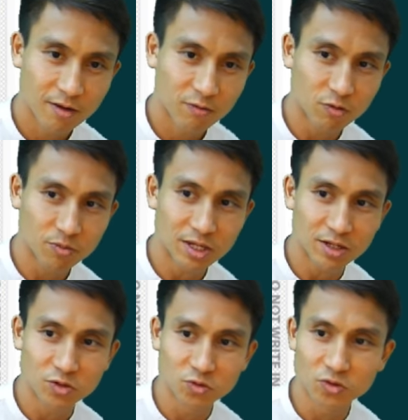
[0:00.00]
from year
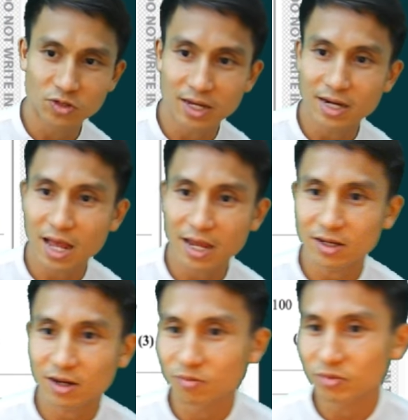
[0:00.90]
2 to year 9, the
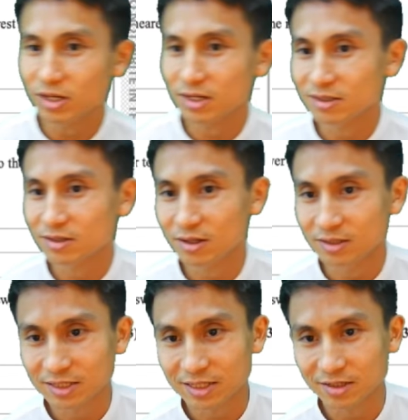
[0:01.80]
company
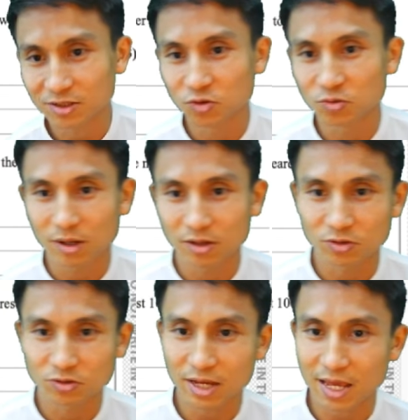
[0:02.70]
considers 2
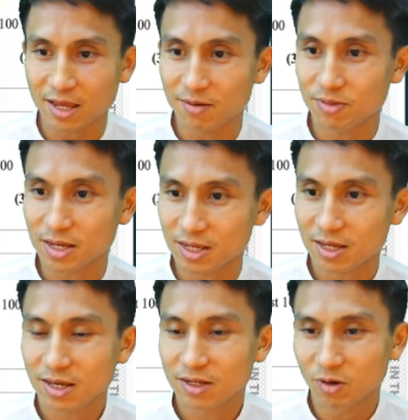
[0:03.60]
models A and B.
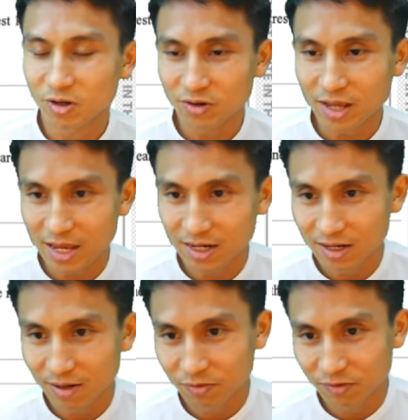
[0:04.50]
The model A, the
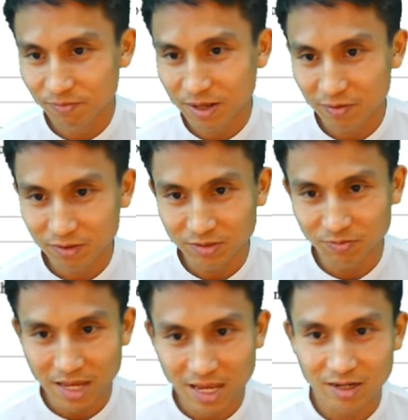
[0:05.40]
number of batteries
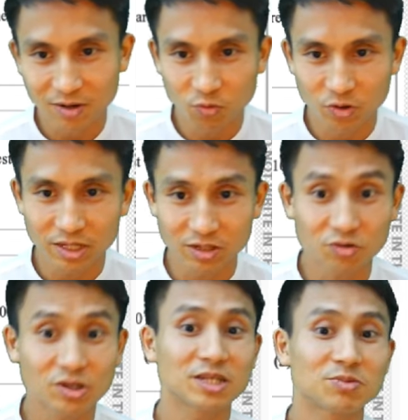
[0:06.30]
made will
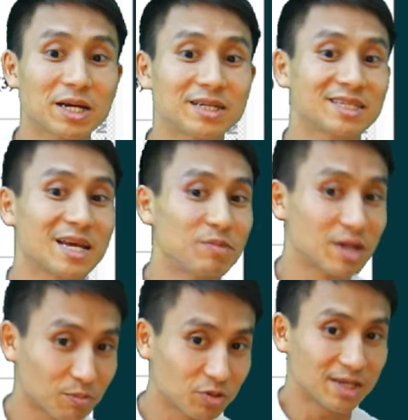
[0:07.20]
increase by the same
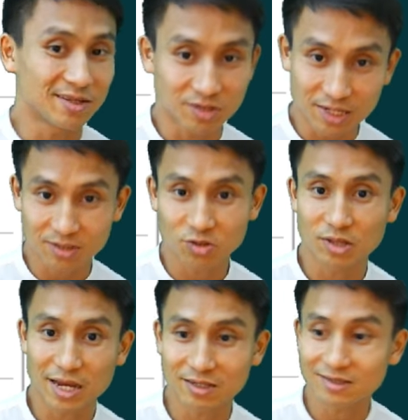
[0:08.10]
number each year. So
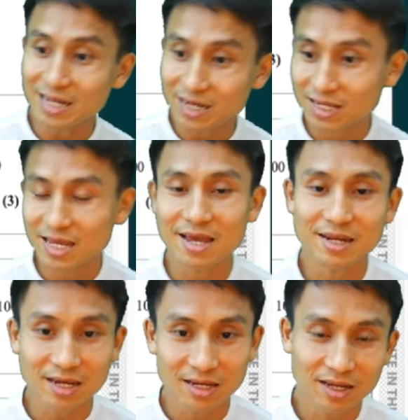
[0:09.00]
that is
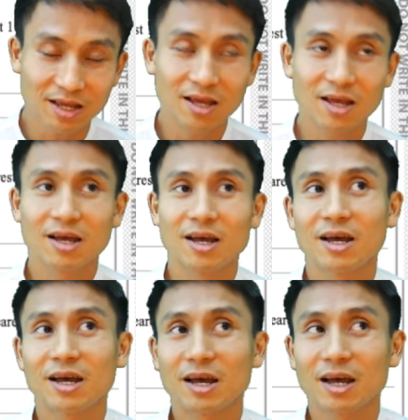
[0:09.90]
indicating
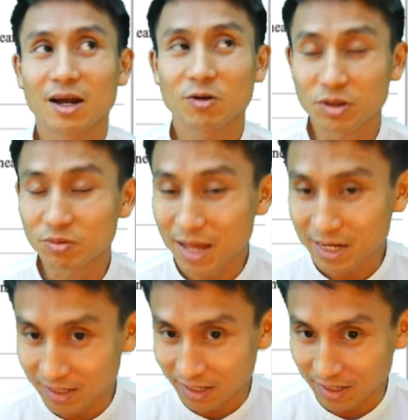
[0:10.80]

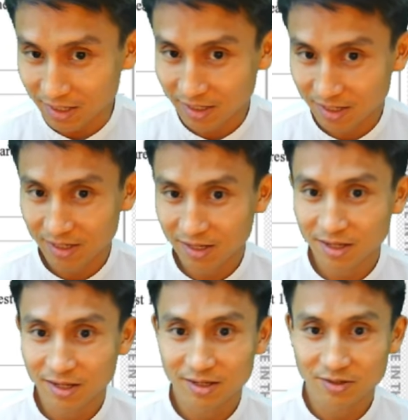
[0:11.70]
arithmetic
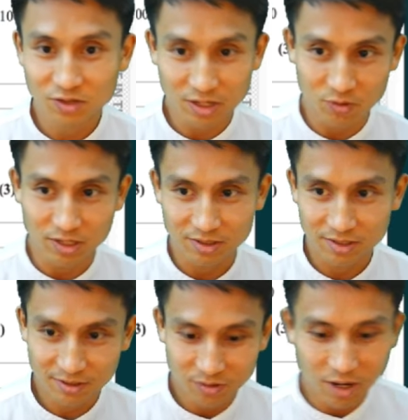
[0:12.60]
sequence,
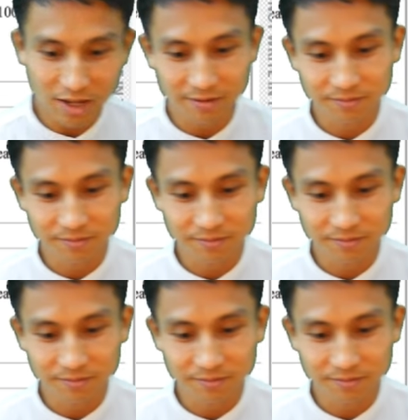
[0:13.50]
right?